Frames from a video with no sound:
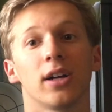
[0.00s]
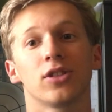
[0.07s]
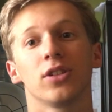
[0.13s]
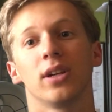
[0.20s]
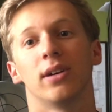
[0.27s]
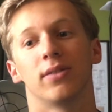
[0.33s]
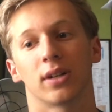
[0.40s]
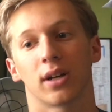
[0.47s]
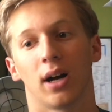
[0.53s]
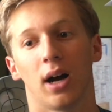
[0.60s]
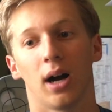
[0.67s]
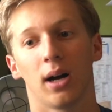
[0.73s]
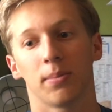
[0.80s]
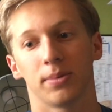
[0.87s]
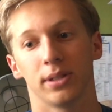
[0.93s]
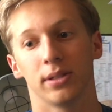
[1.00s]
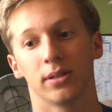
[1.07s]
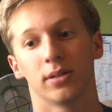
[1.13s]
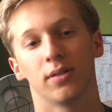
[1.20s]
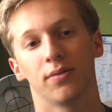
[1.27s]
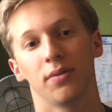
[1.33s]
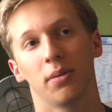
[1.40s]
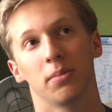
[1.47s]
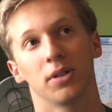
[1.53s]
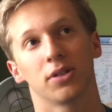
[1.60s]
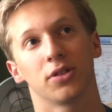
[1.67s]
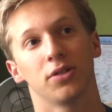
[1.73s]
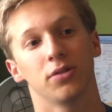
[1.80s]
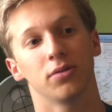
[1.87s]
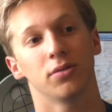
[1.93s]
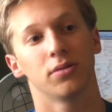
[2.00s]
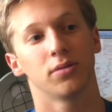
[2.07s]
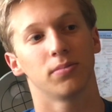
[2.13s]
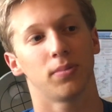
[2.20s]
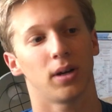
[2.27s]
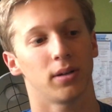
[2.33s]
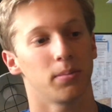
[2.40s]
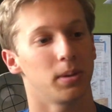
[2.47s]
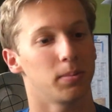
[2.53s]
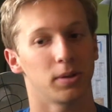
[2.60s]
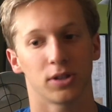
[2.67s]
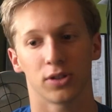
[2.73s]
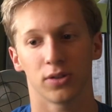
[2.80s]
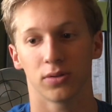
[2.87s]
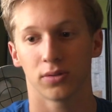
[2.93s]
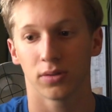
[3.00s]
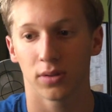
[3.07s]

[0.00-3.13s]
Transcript: actually have a copy of number 2, bottom number 2.